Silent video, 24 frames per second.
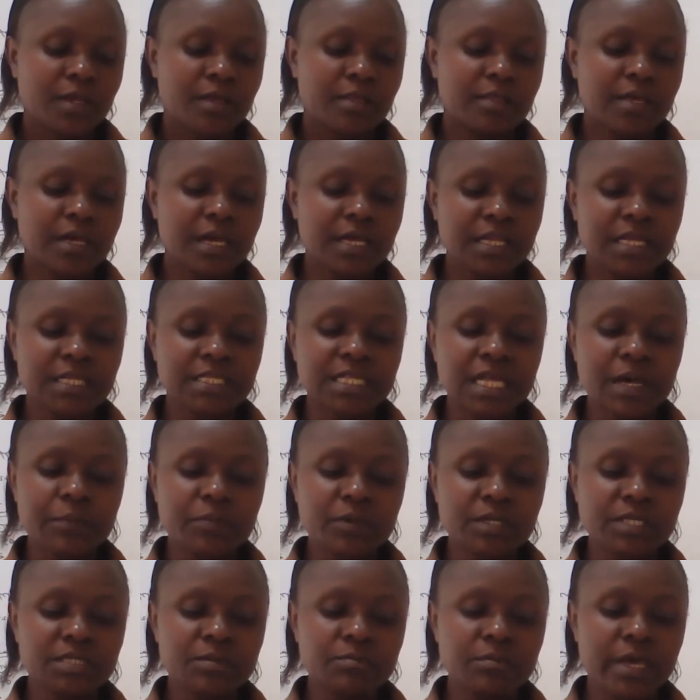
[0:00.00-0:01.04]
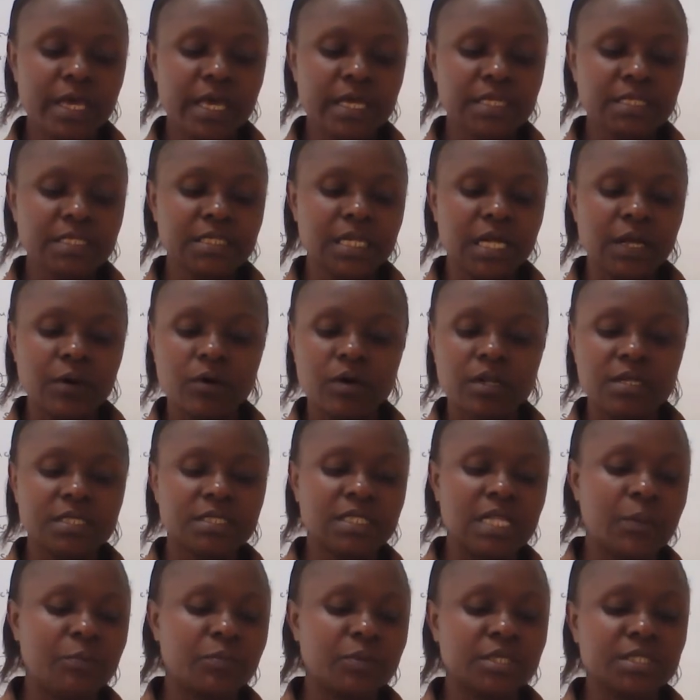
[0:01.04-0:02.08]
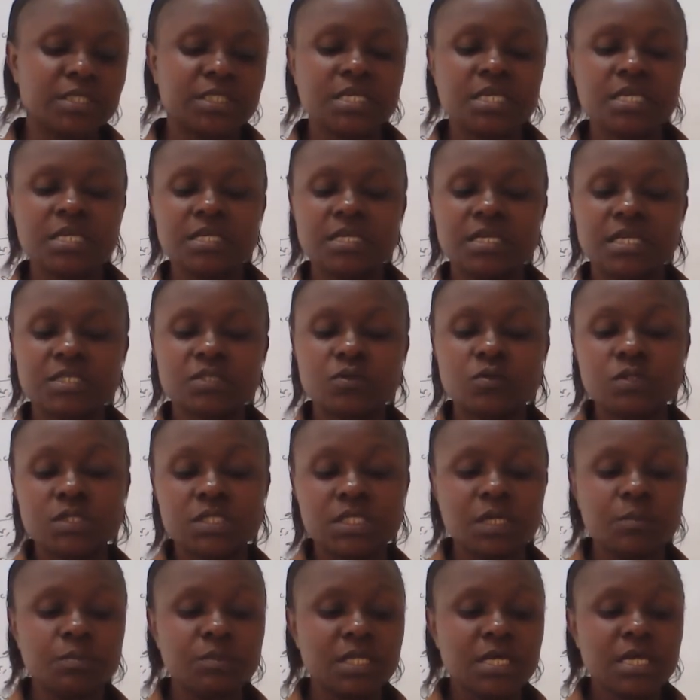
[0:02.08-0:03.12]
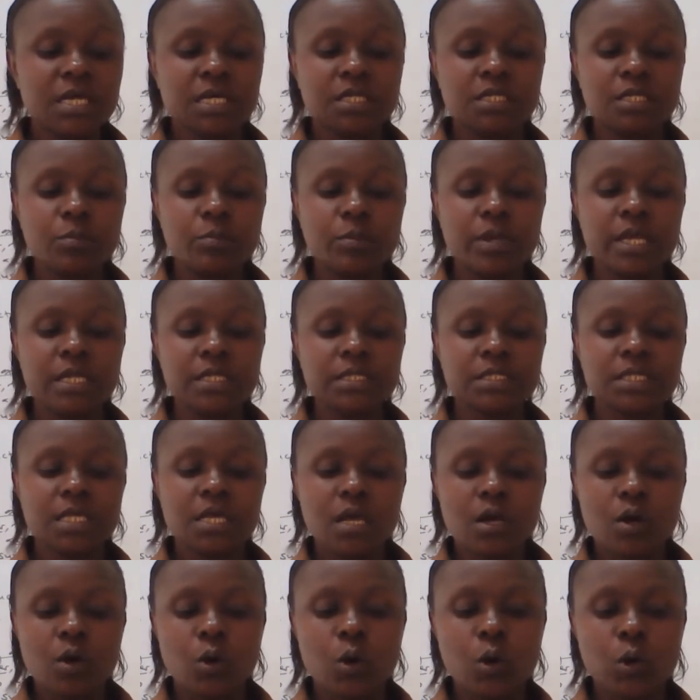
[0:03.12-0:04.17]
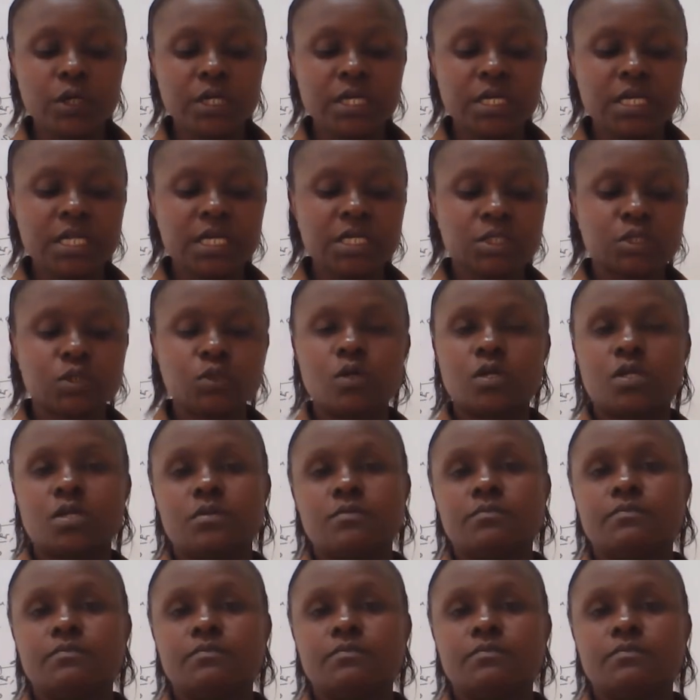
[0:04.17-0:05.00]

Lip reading: Then establishment or establishing relationships, it means coordination.